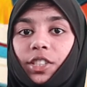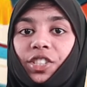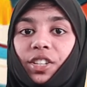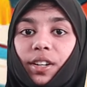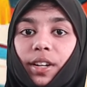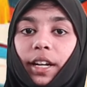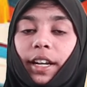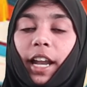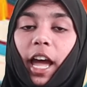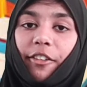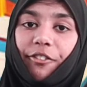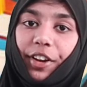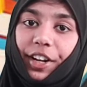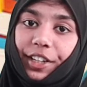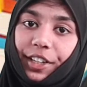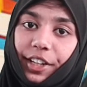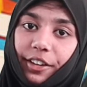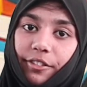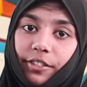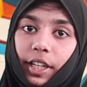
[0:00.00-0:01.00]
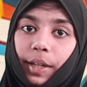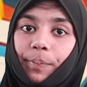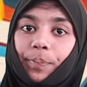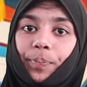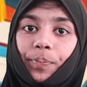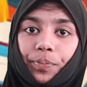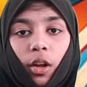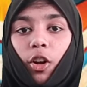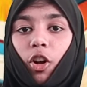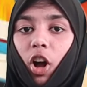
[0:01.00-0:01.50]
children effectively.
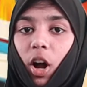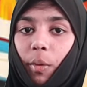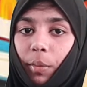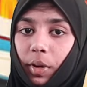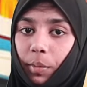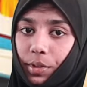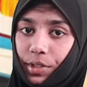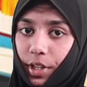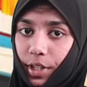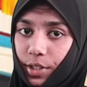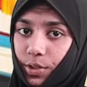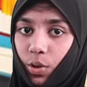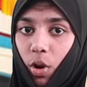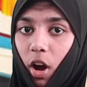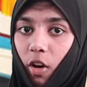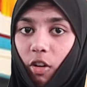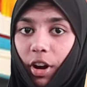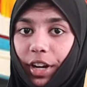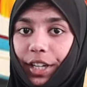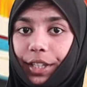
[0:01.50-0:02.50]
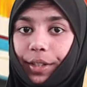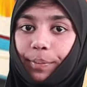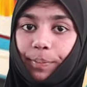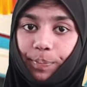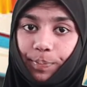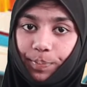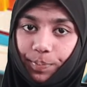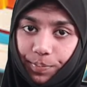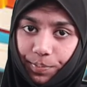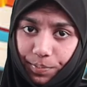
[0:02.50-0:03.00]
Common mistakes to avoid.
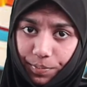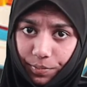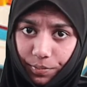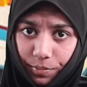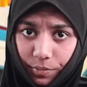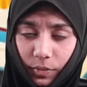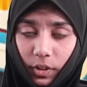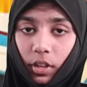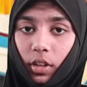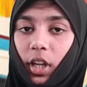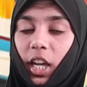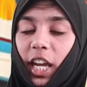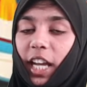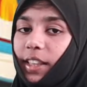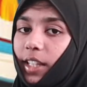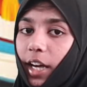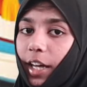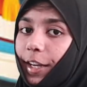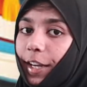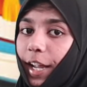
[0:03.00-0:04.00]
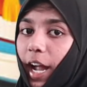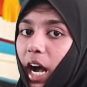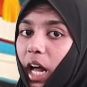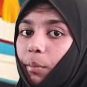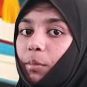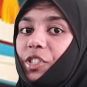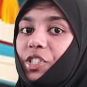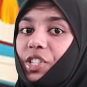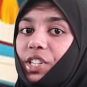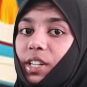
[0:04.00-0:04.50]
In the
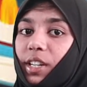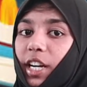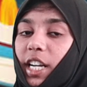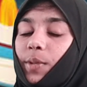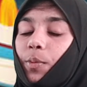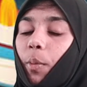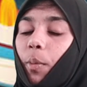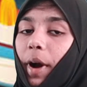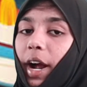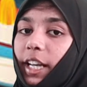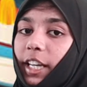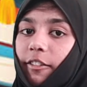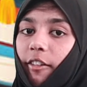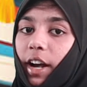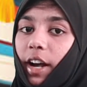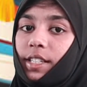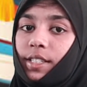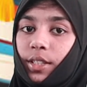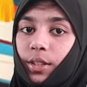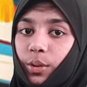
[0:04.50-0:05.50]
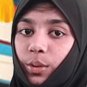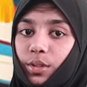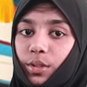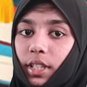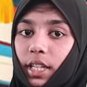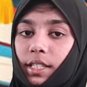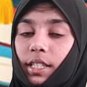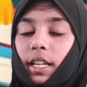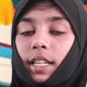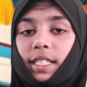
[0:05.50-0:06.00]
realm children's mobile device
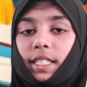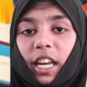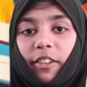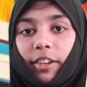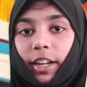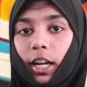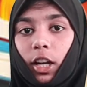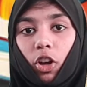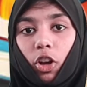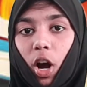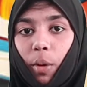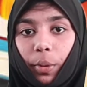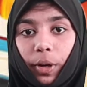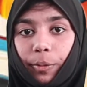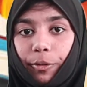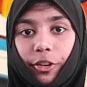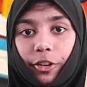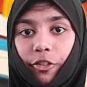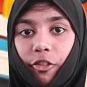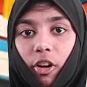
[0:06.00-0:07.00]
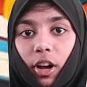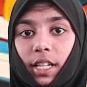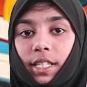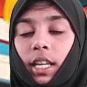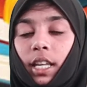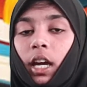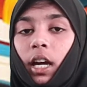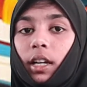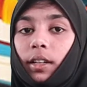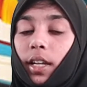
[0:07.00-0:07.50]
usage, several common pitfalls
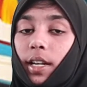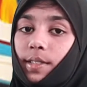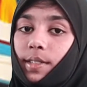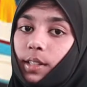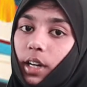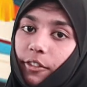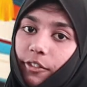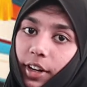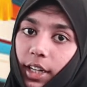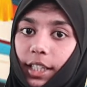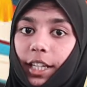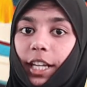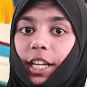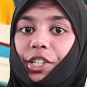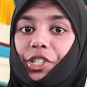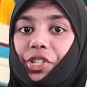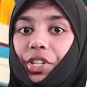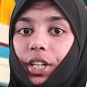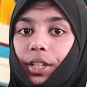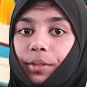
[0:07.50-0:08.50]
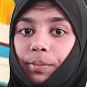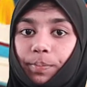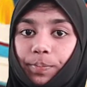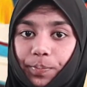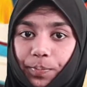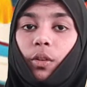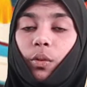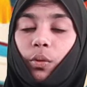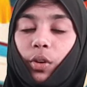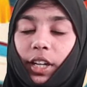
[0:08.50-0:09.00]
deserve attention.
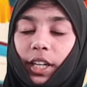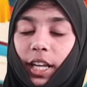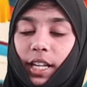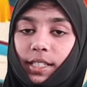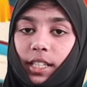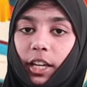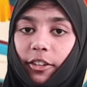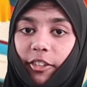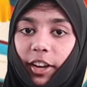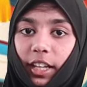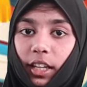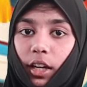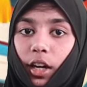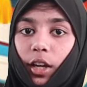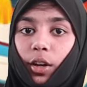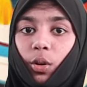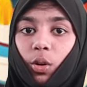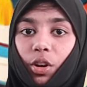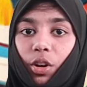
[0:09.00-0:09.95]
One is the failure to